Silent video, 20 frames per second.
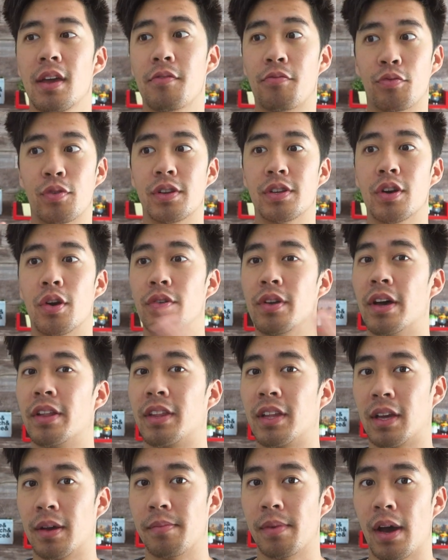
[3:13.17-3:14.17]
if we know
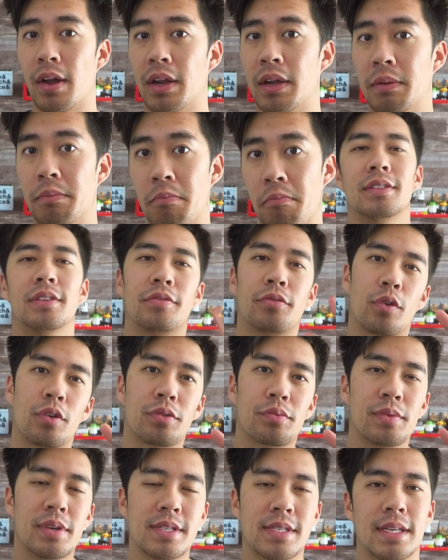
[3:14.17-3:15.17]
nothing about it.
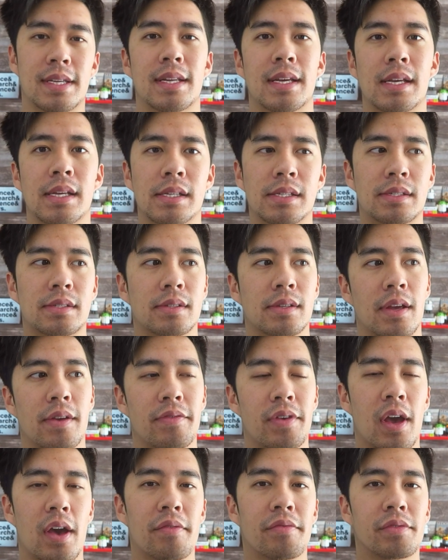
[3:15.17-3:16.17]
Fourth reason is
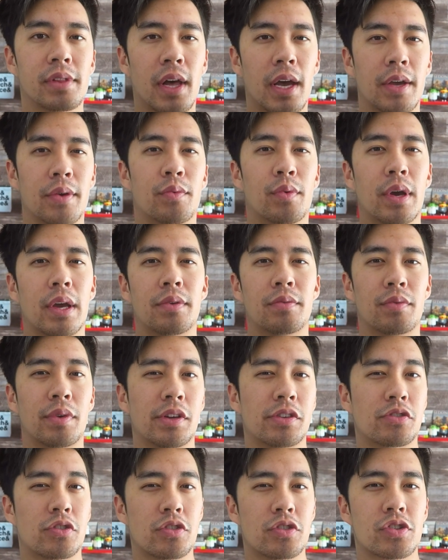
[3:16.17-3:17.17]
if you have lightweight
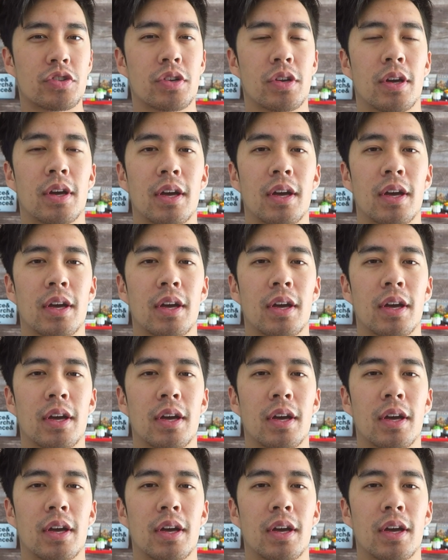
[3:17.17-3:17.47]
research,